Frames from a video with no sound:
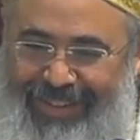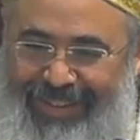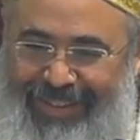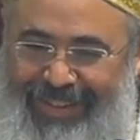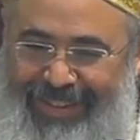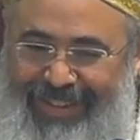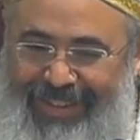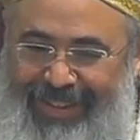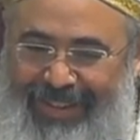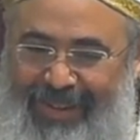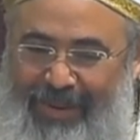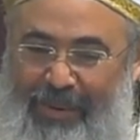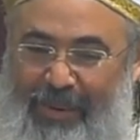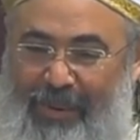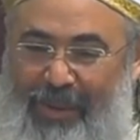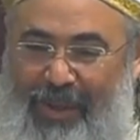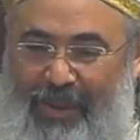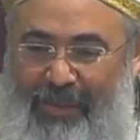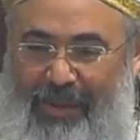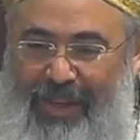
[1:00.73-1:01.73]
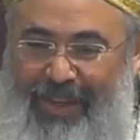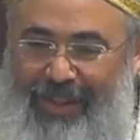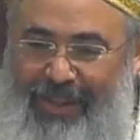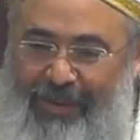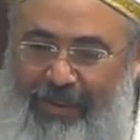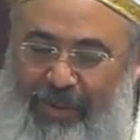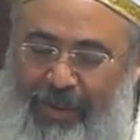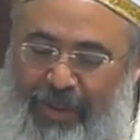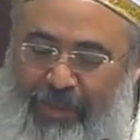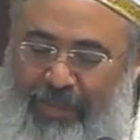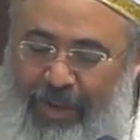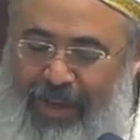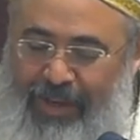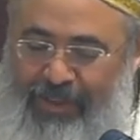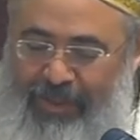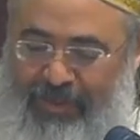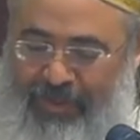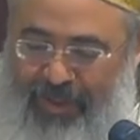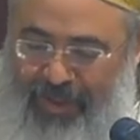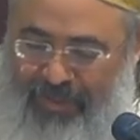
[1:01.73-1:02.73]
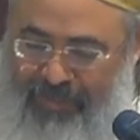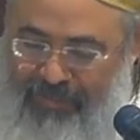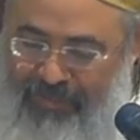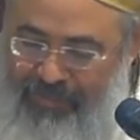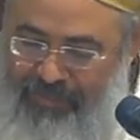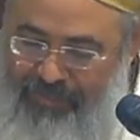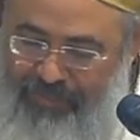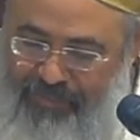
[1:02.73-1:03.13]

The Holy Week, the Holy Passion Week.